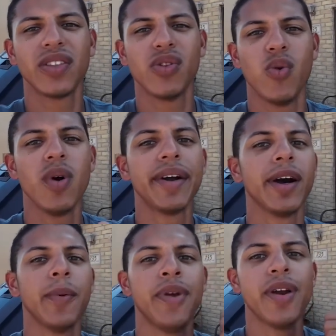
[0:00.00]
the one
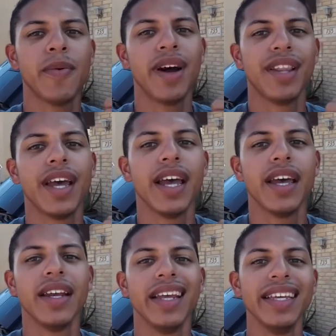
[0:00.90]
up here by the
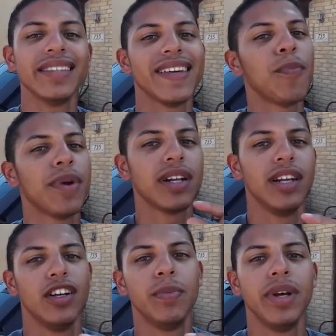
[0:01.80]
head is helping a
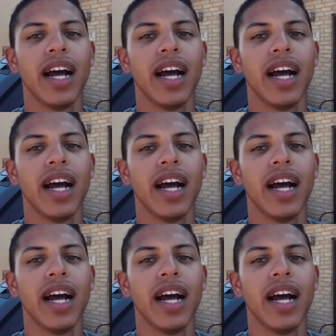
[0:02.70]
little bit.